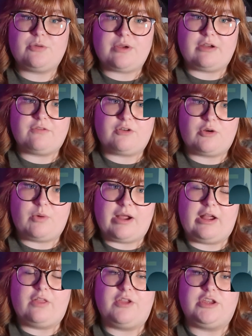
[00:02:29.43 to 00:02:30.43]
around for a
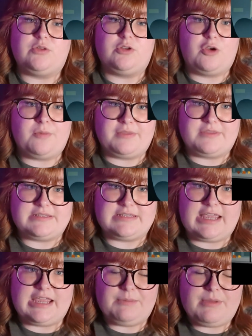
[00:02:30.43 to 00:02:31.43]
while, then you know about this
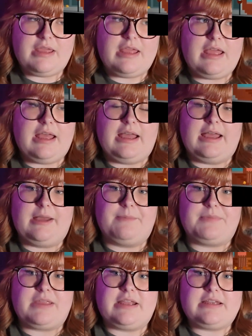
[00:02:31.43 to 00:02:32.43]
game.
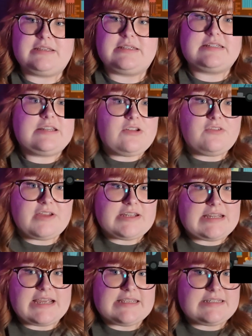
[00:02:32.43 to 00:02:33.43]
It is still a
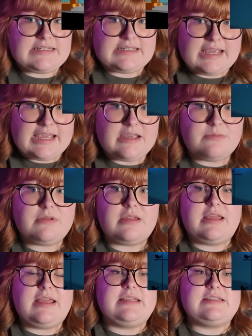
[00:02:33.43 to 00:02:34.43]
fantastic game.
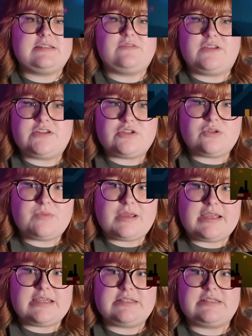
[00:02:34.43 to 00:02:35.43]
It's adventure
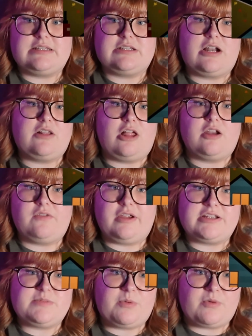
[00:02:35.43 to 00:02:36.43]
based, it's got a lot of
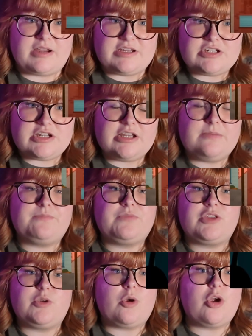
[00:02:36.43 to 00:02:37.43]
exploration.
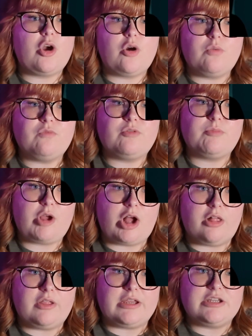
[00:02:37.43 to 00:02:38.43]
You're home from
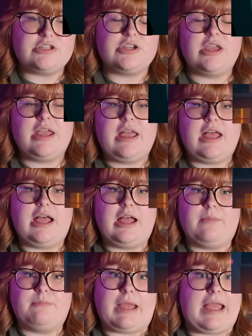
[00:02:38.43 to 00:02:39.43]
college
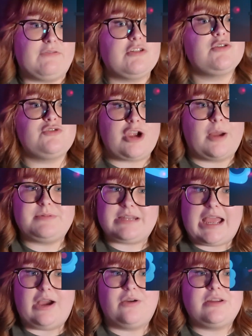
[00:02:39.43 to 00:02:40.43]
after you dropped
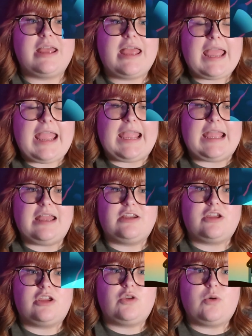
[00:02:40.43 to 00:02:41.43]
out,
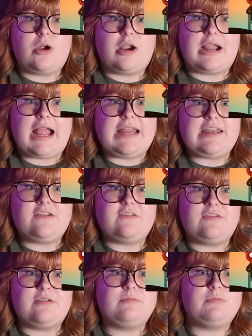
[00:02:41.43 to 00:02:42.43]
and you're kind of